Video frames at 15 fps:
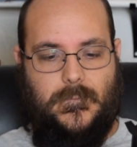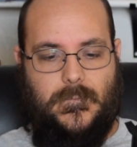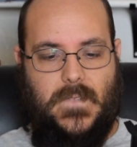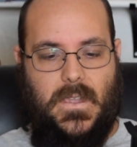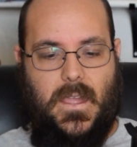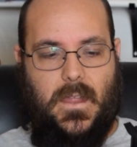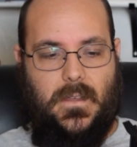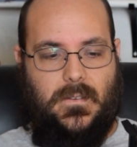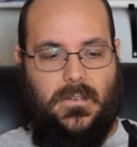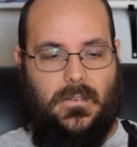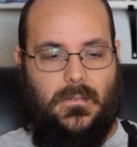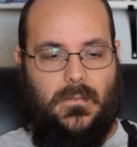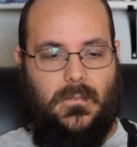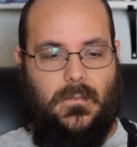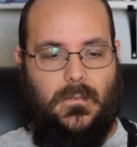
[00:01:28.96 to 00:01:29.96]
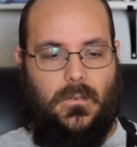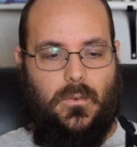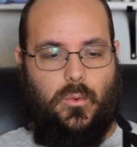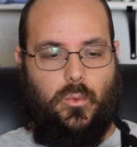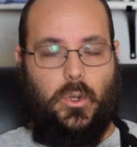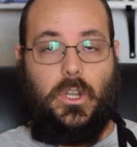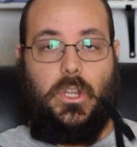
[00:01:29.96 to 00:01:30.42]
get
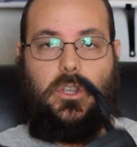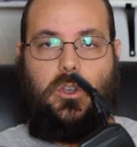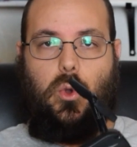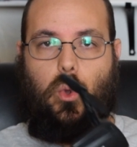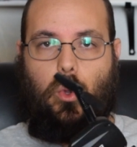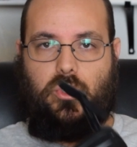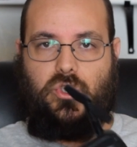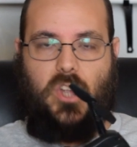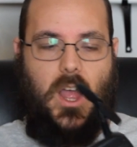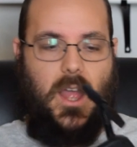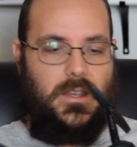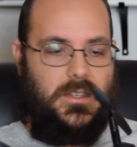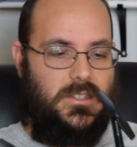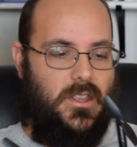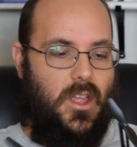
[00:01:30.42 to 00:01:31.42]
really cool shots